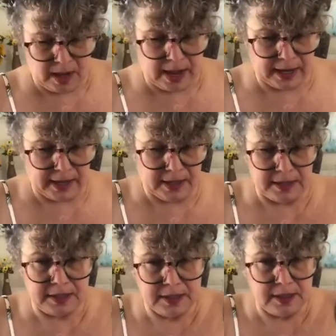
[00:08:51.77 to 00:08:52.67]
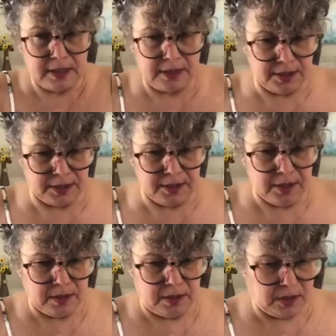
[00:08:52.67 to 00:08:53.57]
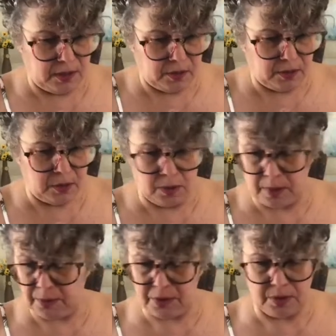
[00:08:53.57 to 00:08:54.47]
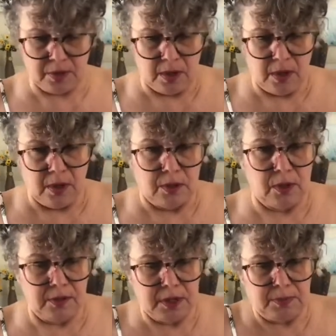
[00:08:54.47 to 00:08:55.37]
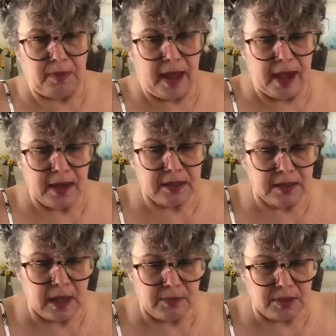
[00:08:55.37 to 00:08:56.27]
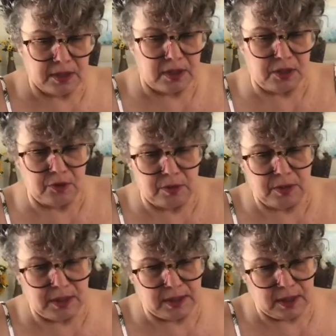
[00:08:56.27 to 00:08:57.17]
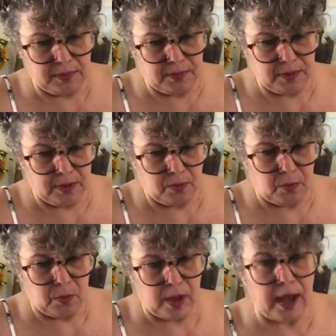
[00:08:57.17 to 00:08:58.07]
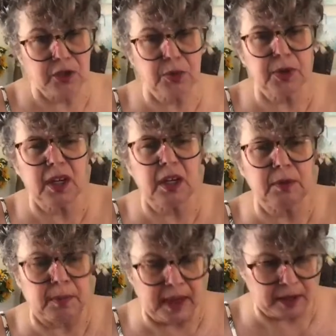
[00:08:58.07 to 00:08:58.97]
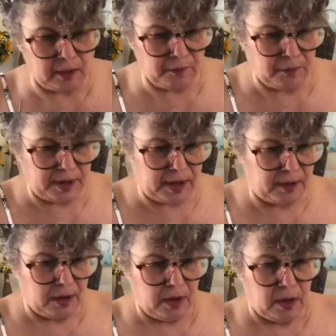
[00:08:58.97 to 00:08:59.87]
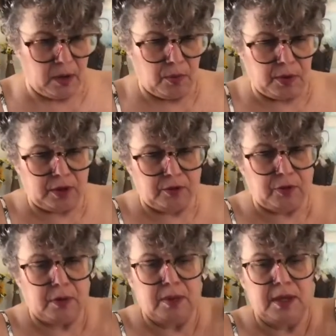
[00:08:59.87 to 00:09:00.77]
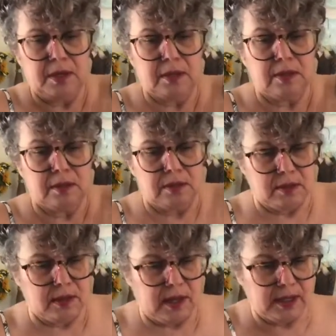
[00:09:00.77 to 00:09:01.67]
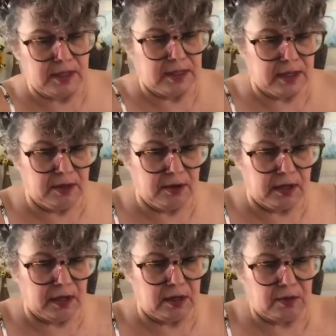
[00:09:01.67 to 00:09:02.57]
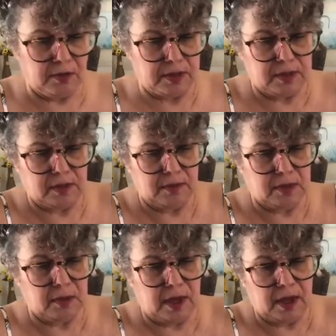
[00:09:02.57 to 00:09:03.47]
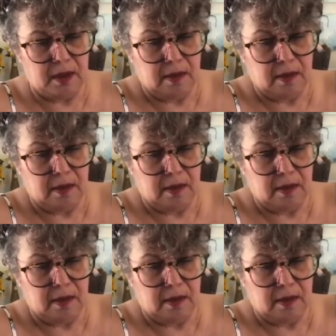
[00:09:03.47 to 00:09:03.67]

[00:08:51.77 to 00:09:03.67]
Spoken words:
I kind of need to see it here in order to know what I'm going to do. So on these blacks, I'm just going to trim these up. Well, actually, we're going to leave the black alone for right now. We're going to trim these and just get in there and get a little aggressive. It's okay.